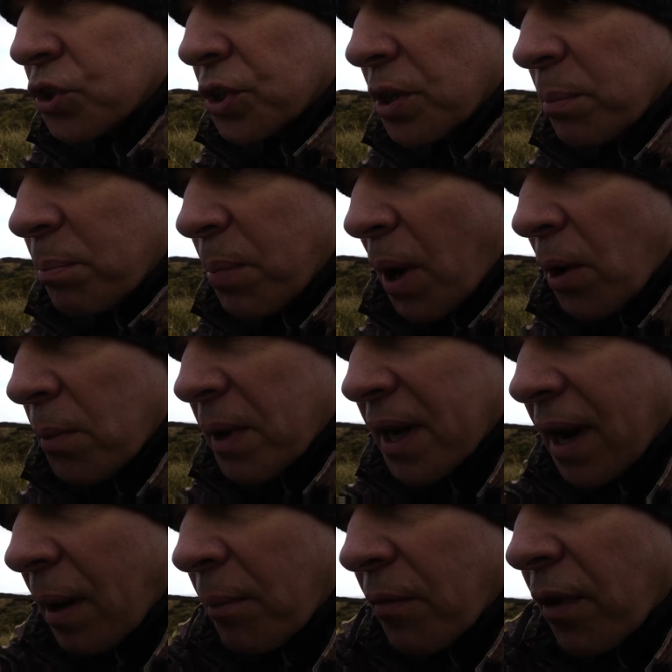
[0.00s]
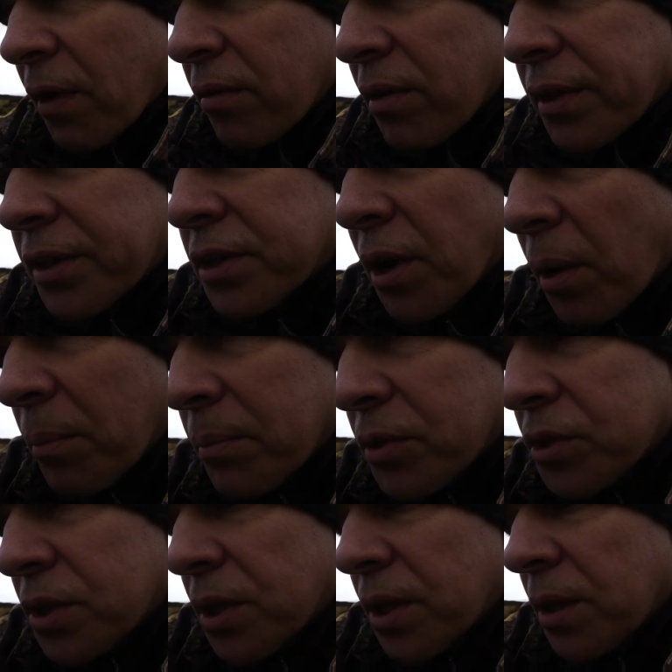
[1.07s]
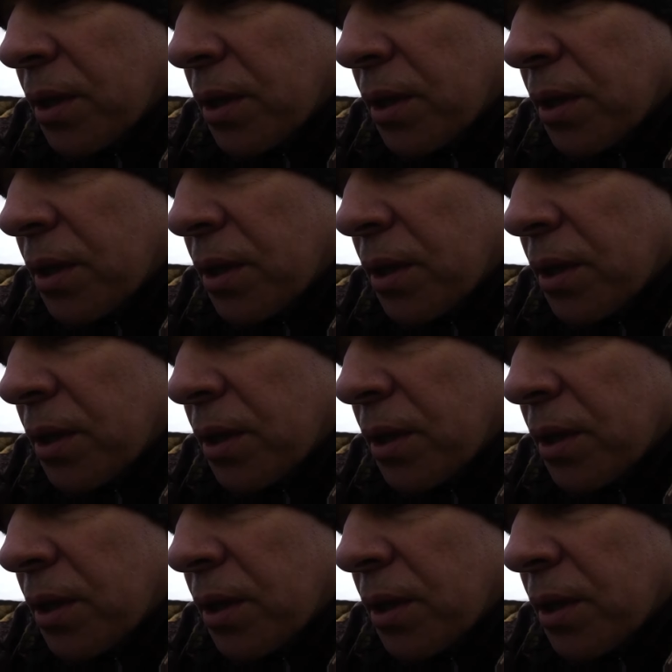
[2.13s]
I'm just going to poke the camera over the top and just...